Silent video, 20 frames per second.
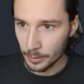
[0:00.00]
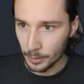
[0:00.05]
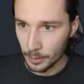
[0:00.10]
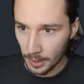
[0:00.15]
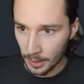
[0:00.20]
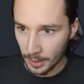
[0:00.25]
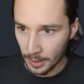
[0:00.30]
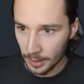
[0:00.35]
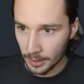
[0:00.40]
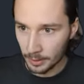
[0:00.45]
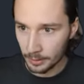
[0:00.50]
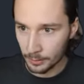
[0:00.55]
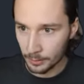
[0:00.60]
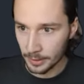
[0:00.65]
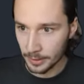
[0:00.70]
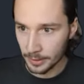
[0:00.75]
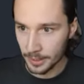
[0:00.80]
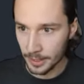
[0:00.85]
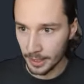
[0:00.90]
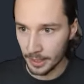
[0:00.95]
I
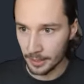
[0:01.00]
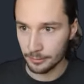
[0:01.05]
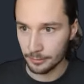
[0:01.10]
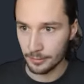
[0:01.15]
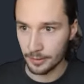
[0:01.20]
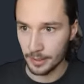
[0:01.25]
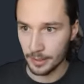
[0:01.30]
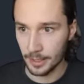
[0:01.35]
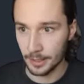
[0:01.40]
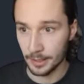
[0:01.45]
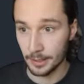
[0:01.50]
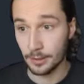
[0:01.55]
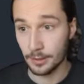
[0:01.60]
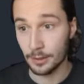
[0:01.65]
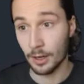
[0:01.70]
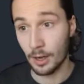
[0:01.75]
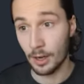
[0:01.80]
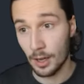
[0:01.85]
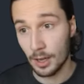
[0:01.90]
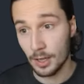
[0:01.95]
already have a
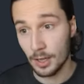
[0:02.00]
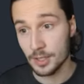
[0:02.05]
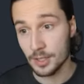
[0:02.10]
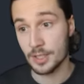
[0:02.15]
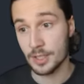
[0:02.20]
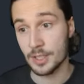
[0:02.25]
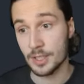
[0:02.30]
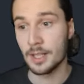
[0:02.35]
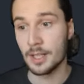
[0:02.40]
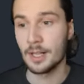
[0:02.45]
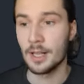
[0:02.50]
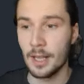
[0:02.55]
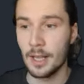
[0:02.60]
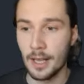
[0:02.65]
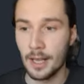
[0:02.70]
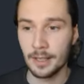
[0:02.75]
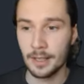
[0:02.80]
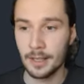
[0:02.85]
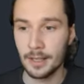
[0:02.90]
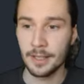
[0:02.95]
class
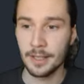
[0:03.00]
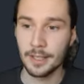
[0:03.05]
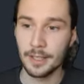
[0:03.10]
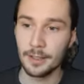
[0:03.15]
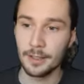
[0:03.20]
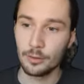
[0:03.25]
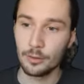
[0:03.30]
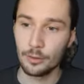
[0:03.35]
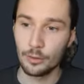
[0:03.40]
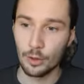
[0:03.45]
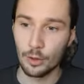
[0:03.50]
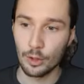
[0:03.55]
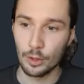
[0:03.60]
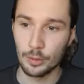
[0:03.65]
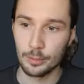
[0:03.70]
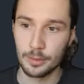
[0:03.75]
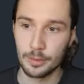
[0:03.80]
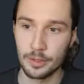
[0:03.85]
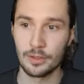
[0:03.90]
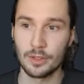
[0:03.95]
and a
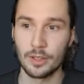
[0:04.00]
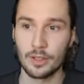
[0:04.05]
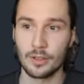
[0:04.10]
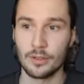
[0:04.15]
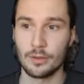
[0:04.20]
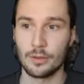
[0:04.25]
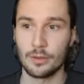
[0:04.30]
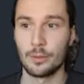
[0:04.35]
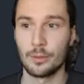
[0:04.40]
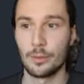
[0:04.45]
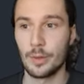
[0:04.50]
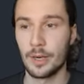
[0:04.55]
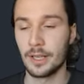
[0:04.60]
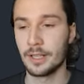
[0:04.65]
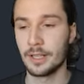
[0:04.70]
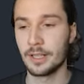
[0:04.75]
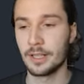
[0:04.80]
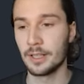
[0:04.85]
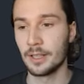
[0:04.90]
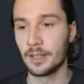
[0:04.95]

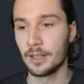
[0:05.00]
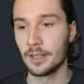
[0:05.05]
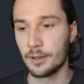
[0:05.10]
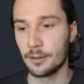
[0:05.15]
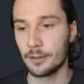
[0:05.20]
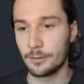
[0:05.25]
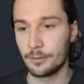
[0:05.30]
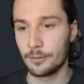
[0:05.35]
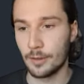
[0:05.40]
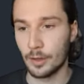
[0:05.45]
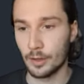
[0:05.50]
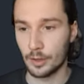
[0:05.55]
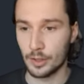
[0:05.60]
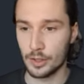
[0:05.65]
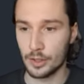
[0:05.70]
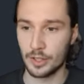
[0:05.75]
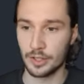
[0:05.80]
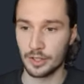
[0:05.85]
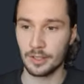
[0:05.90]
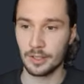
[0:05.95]
document.ready
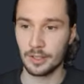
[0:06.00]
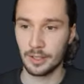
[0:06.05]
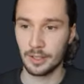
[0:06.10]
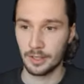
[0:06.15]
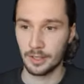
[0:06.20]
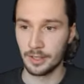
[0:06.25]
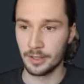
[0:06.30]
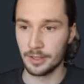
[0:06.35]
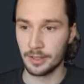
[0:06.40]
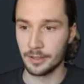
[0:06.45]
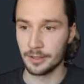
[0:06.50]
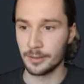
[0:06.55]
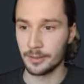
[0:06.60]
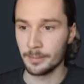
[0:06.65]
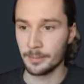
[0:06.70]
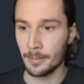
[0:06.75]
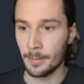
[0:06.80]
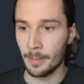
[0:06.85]
function here.